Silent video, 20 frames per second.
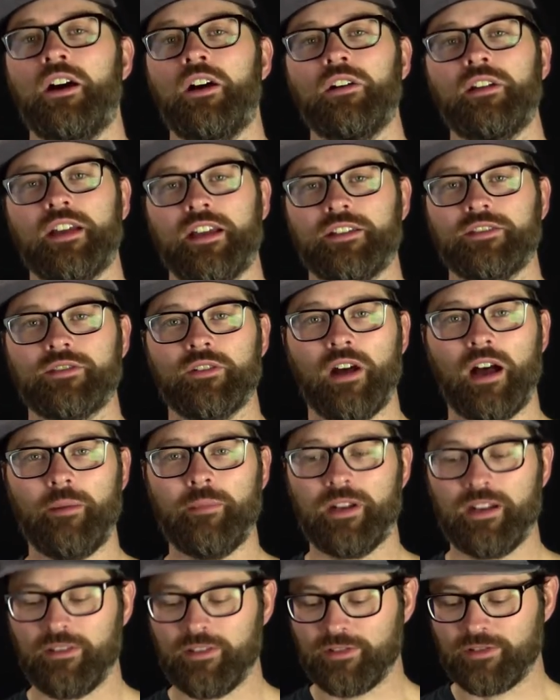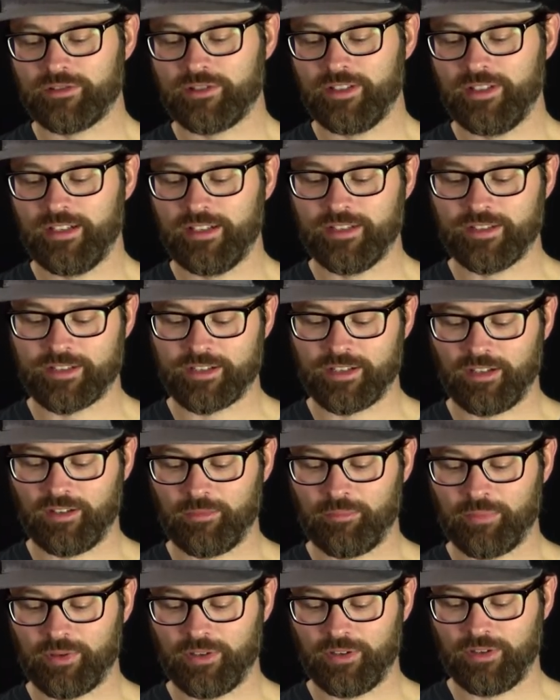Okay, so how many of those do you need to sell
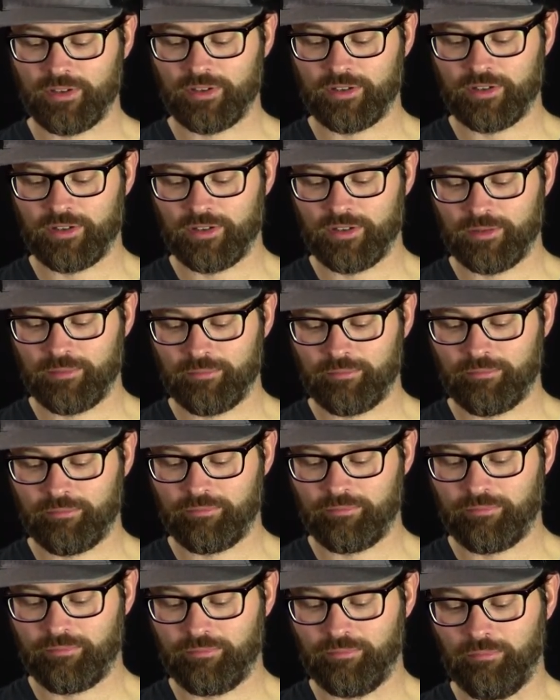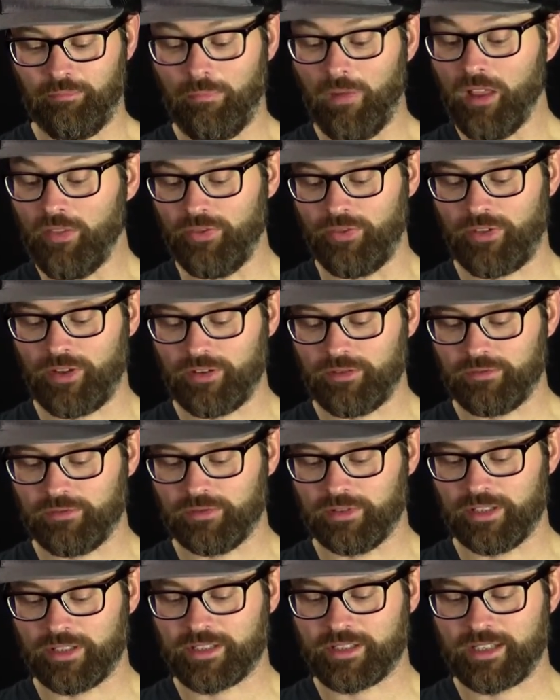per month?
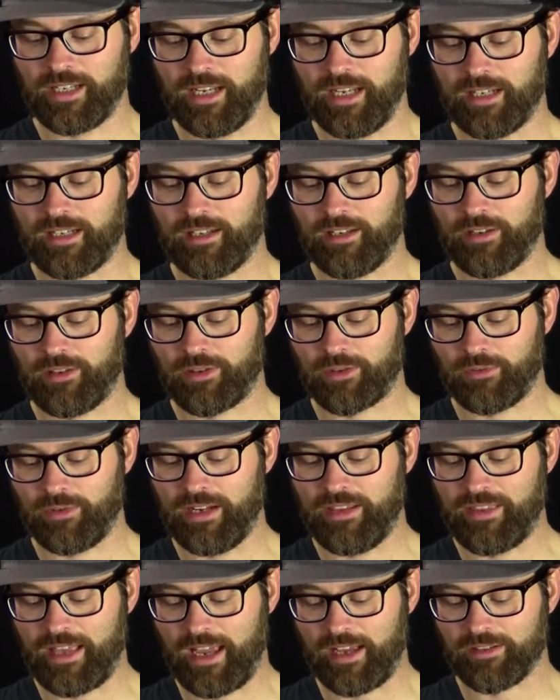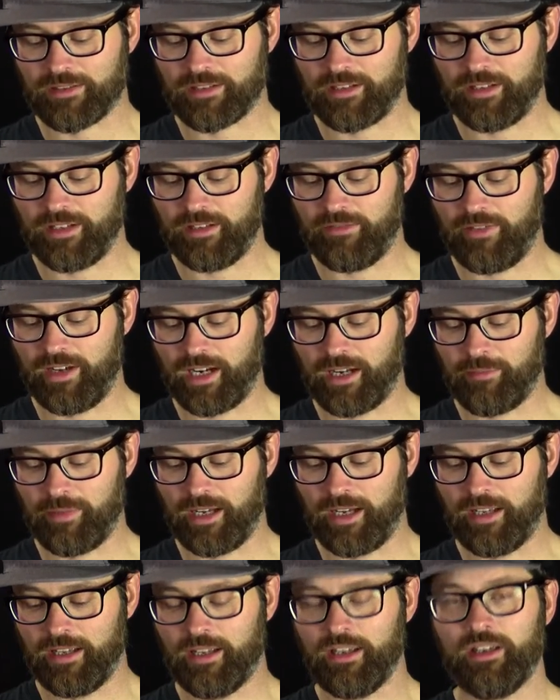Well, let's take 3,000 and divide it
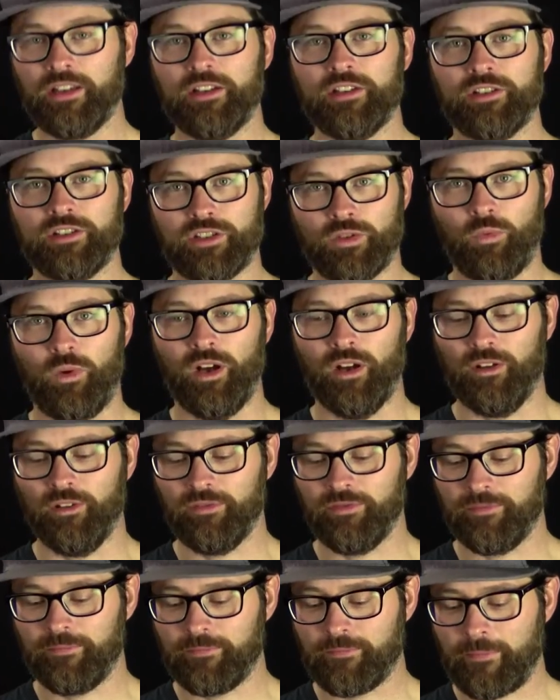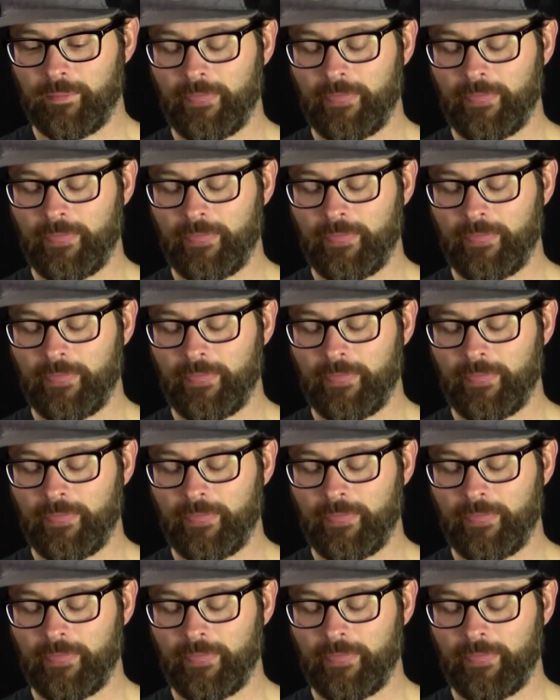by 12.